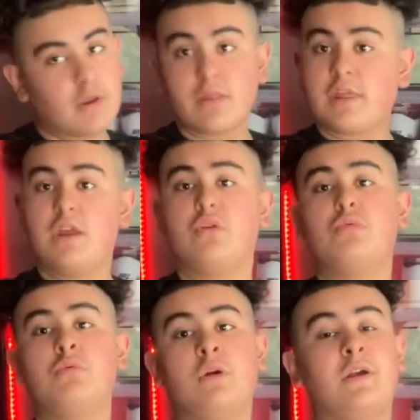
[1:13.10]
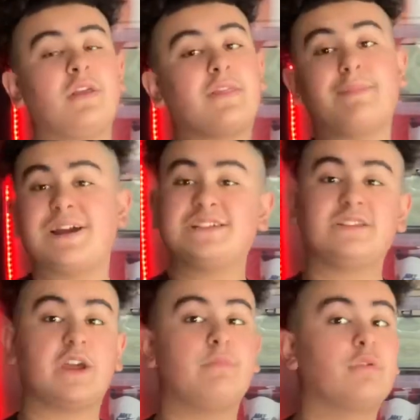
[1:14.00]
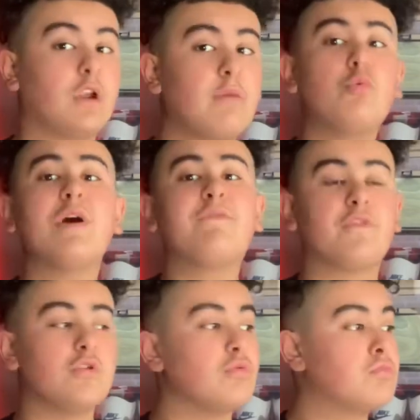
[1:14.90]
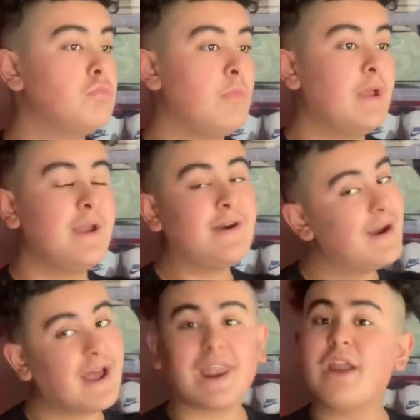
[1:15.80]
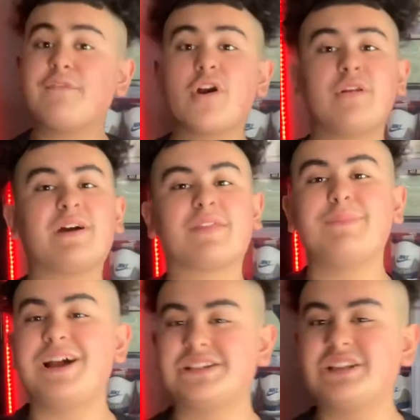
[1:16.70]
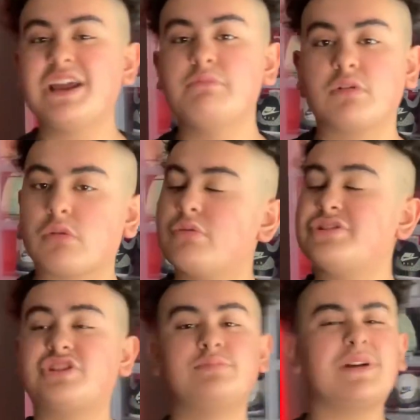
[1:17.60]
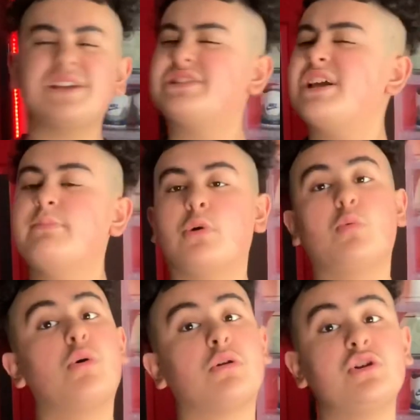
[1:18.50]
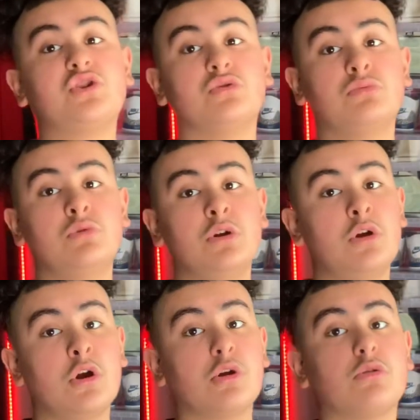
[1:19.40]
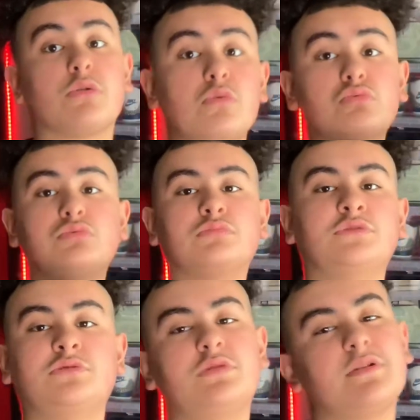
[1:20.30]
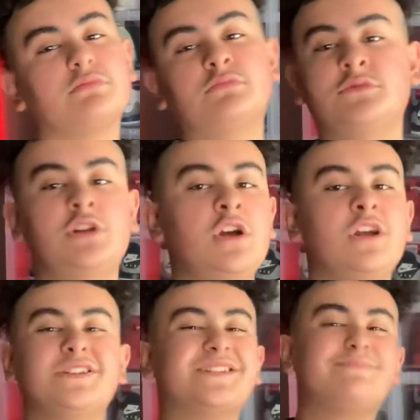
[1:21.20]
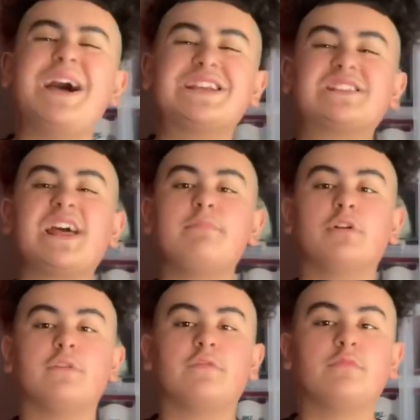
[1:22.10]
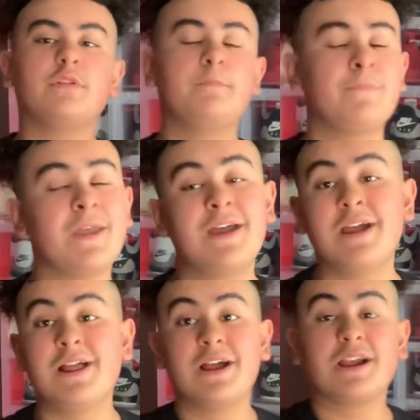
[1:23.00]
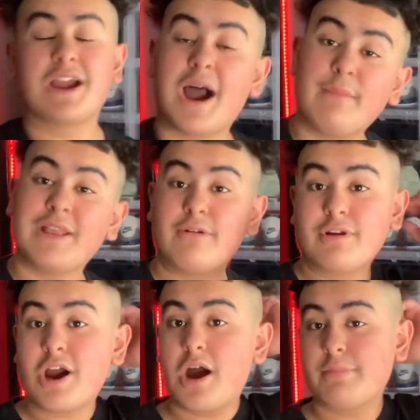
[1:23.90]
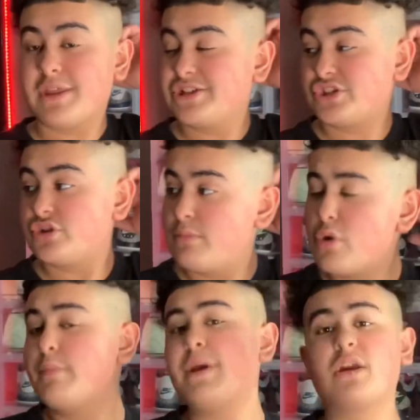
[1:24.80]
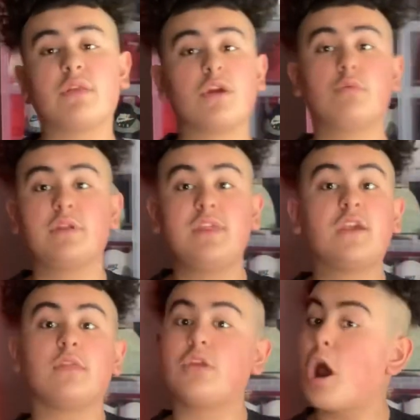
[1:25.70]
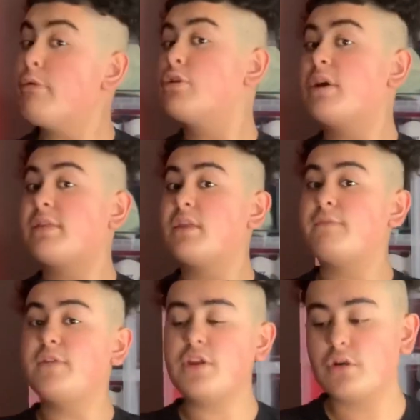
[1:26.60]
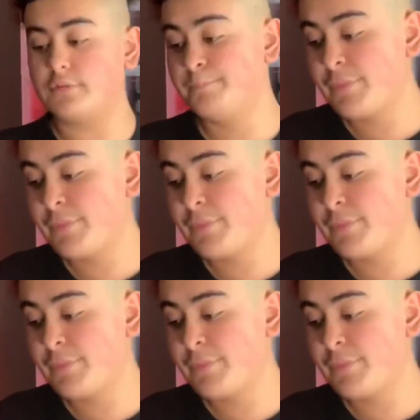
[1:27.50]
continue, smash the like button. I'm gonna wait for you. A lot of y'all are not smashing the like button, so just smash the like button, won't hurt you. Or else, you know, smash the like button, you feel me? Comment down in the comment section some more bangers y'all wanna see, because y'all requested this video